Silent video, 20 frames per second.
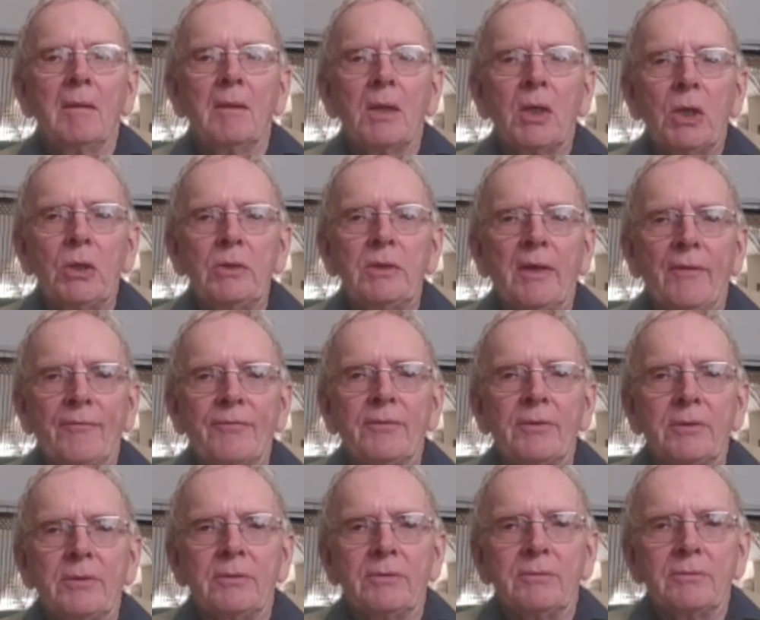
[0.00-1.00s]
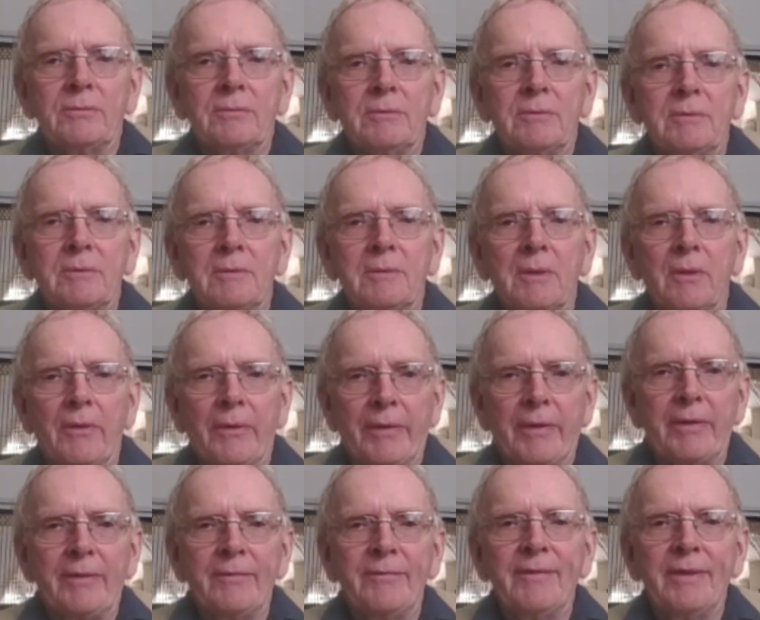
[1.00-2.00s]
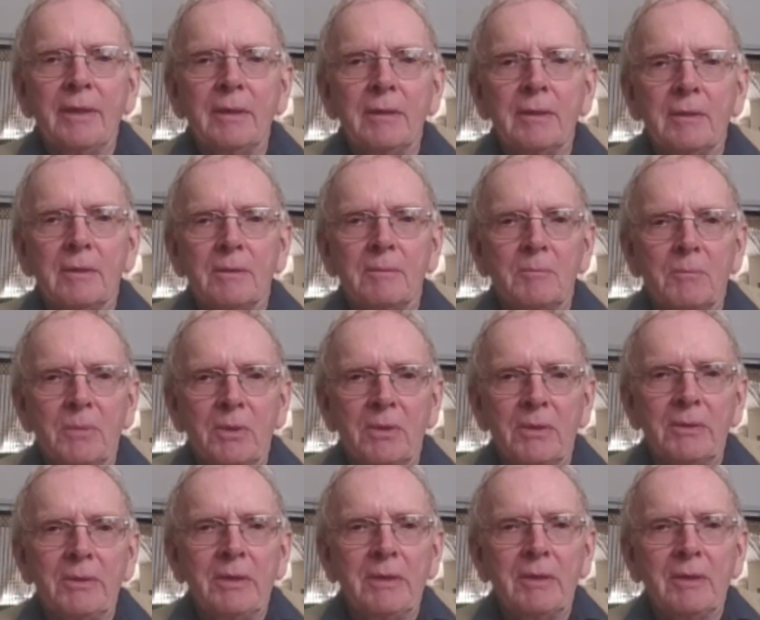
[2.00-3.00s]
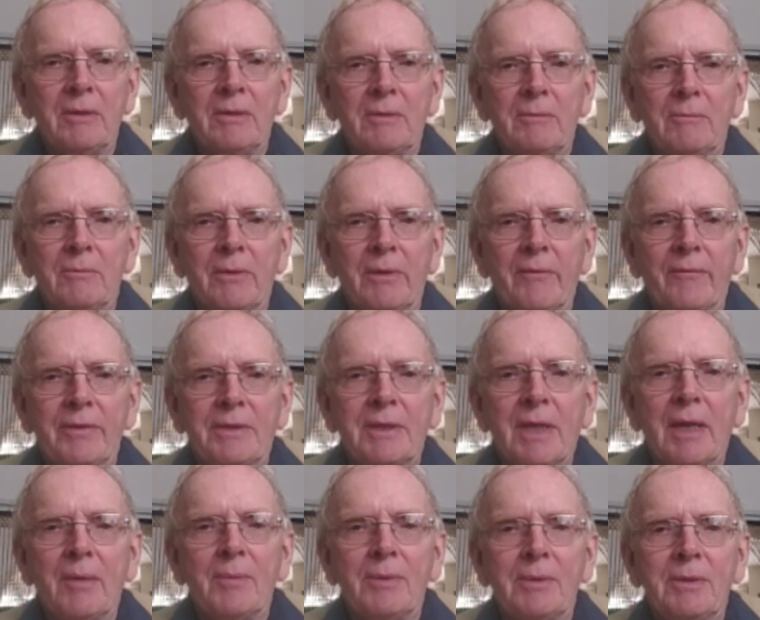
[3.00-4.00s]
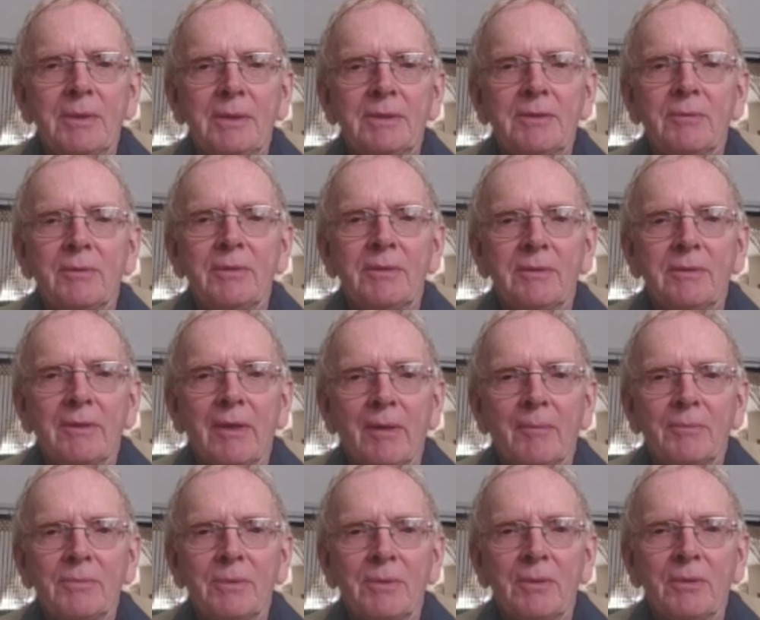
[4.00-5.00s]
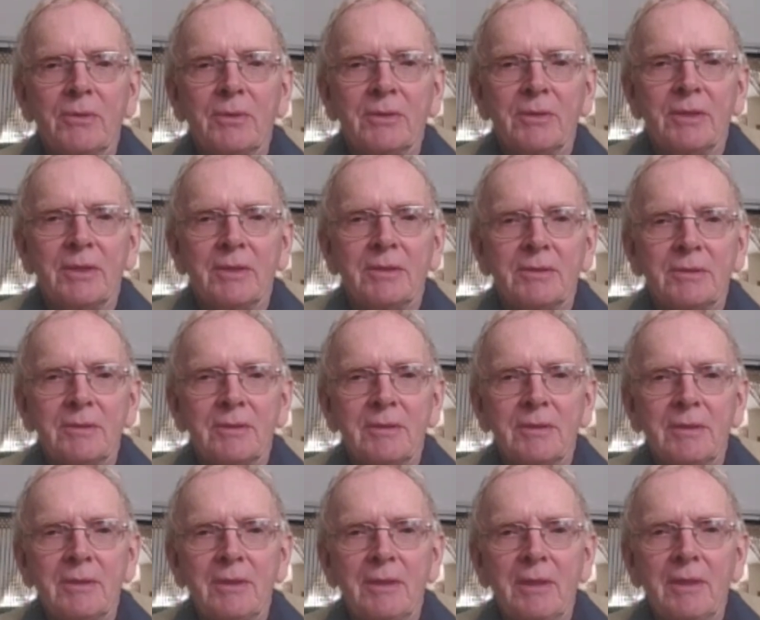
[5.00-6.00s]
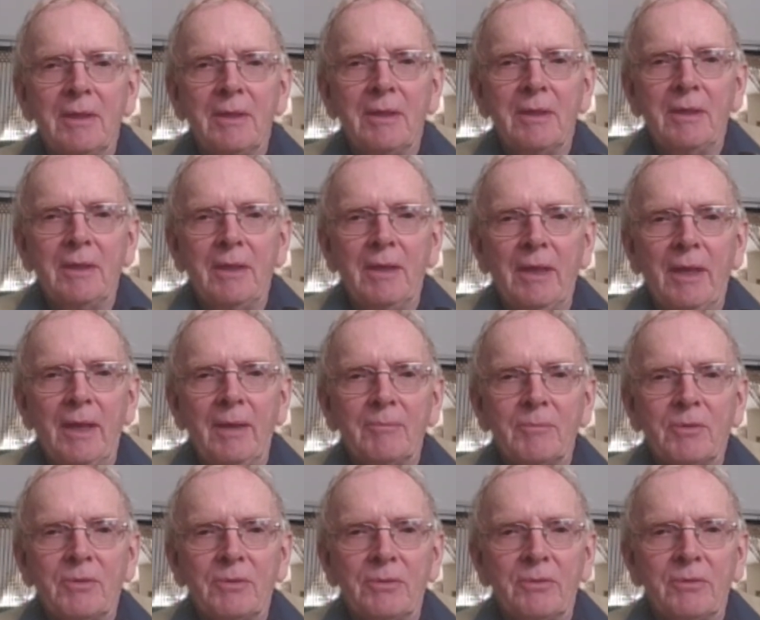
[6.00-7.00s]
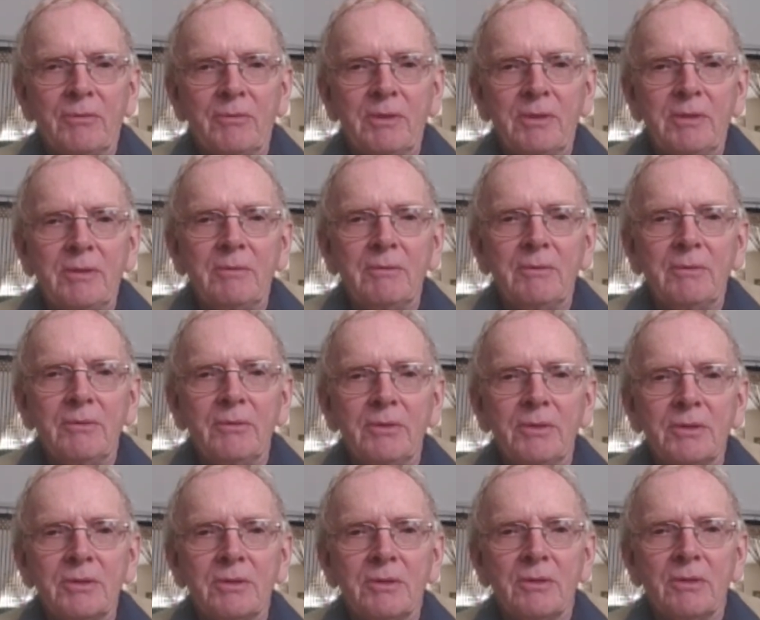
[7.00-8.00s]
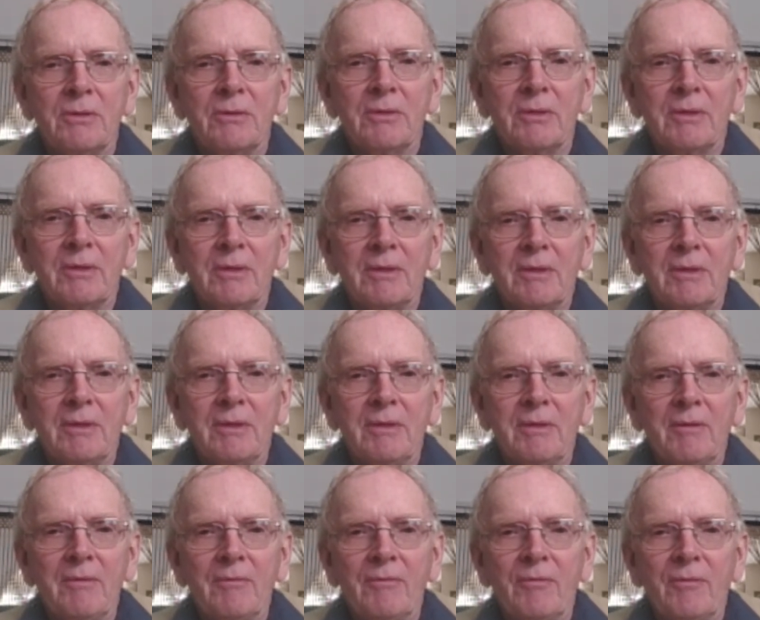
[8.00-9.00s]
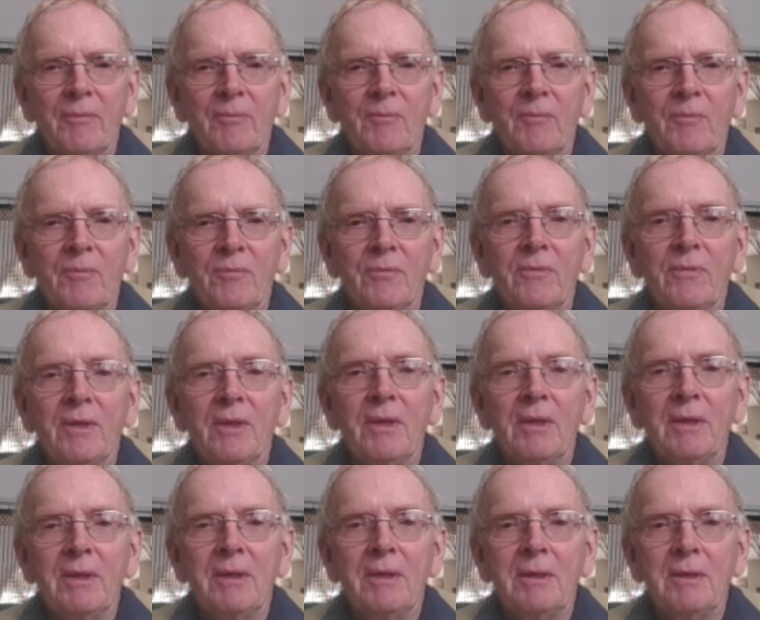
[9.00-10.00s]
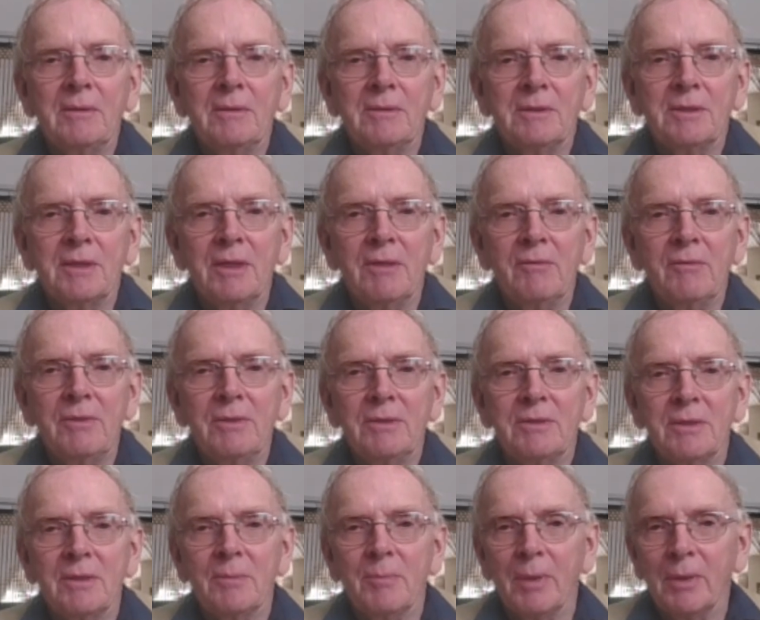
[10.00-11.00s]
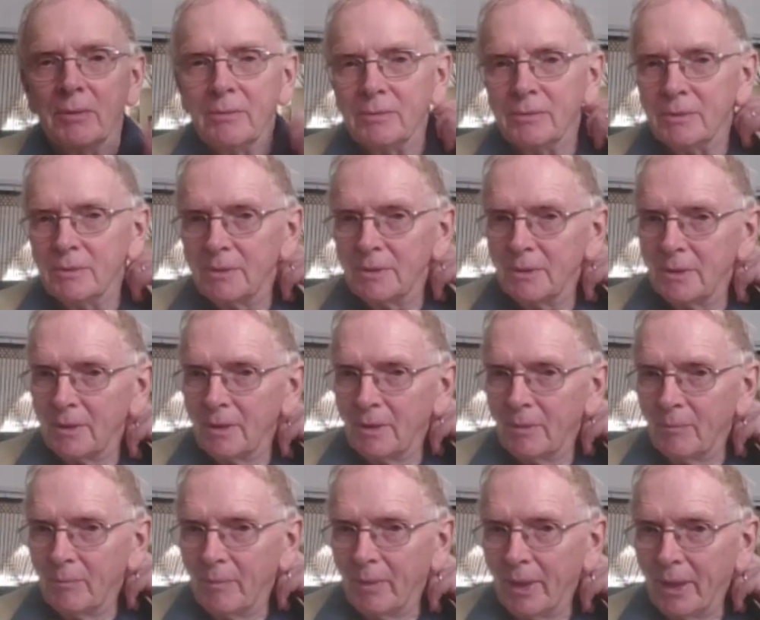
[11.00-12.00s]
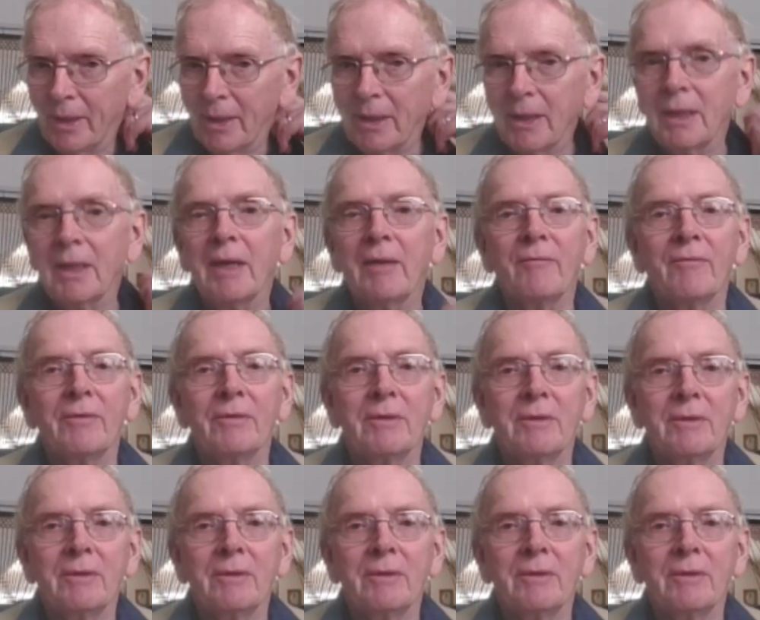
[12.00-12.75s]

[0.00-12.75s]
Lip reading: Good afternoon, or evening, or morning, or whatever time it is when you happen to look at this. I'm going to read you another story from the series about my heaven.